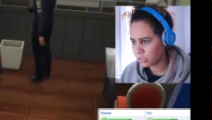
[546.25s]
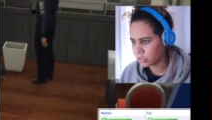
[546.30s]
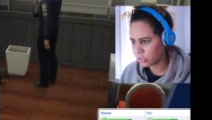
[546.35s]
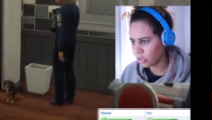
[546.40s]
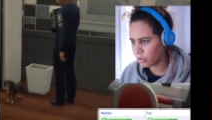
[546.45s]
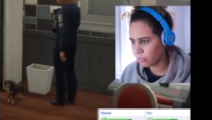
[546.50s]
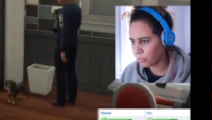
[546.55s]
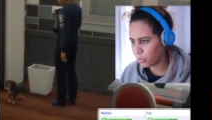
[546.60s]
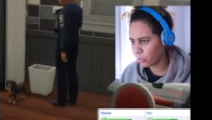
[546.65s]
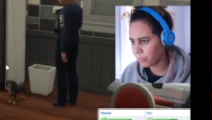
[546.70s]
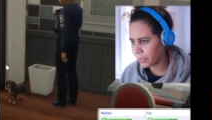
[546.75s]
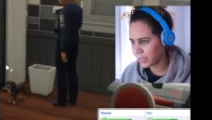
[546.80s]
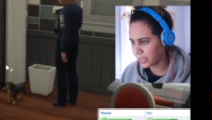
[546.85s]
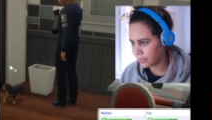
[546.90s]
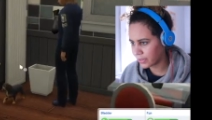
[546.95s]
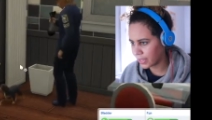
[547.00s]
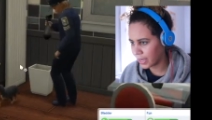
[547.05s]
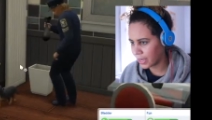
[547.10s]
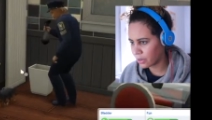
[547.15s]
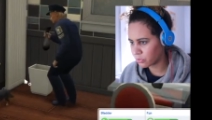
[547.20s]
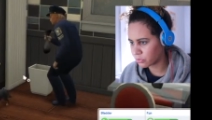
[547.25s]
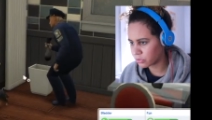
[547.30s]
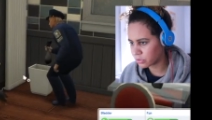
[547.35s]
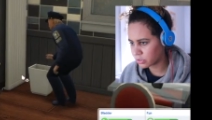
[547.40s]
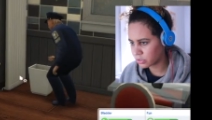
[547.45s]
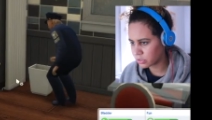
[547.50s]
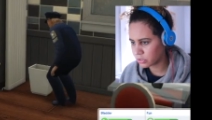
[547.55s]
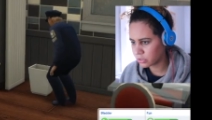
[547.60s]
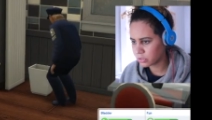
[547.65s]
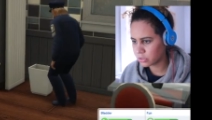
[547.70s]
No pooping in the
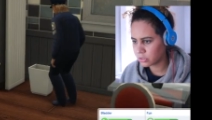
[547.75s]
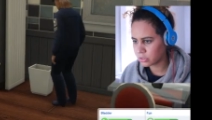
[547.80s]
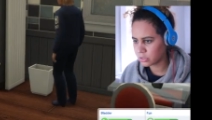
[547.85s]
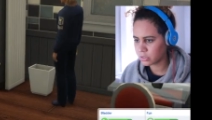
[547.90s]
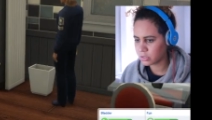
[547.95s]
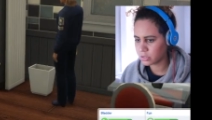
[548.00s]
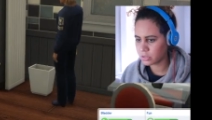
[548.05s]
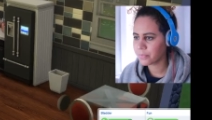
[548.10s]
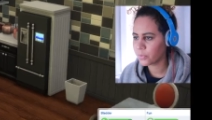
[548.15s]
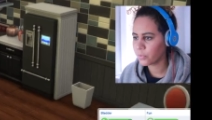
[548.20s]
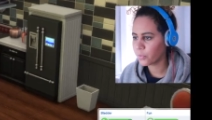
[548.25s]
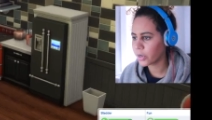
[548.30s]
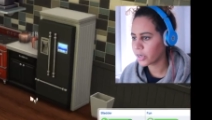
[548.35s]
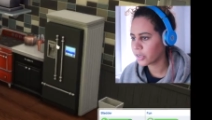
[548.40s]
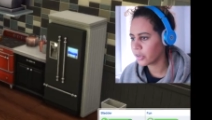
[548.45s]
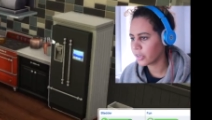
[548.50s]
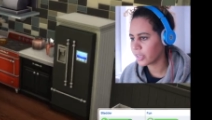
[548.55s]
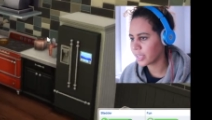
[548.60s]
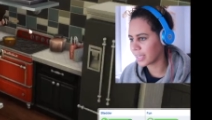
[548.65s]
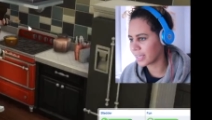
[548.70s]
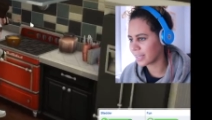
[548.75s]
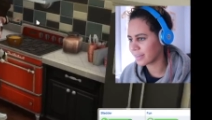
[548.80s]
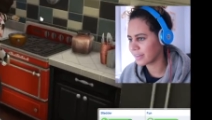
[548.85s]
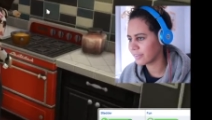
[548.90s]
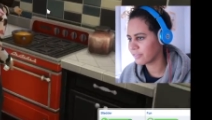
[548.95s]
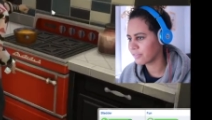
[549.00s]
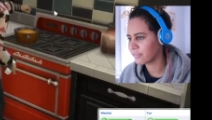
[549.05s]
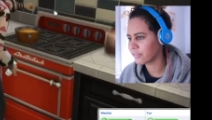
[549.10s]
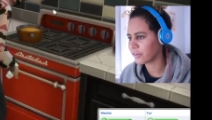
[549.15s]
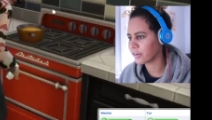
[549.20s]
house. We're cooking
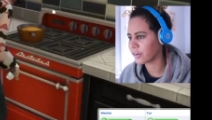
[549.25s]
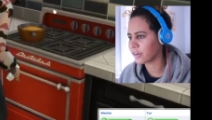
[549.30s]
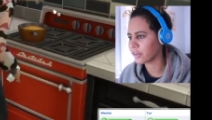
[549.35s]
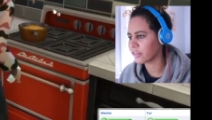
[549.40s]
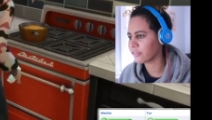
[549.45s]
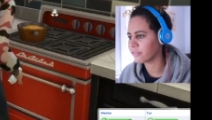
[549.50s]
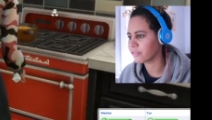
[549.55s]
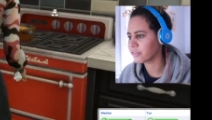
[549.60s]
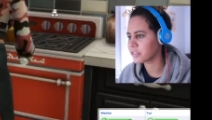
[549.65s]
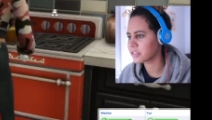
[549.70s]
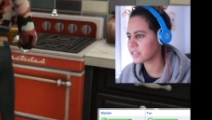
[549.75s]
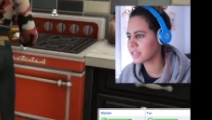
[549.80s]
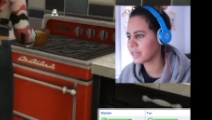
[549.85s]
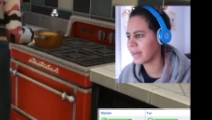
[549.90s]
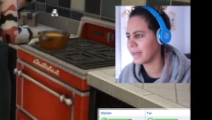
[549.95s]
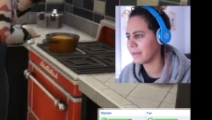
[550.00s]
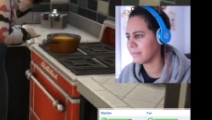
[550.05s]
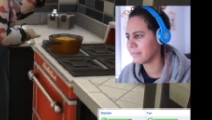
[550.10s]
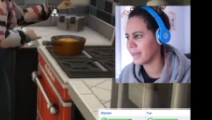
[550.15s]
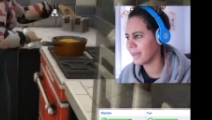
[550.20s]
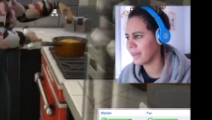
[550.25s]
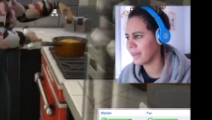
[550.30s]
for the first time.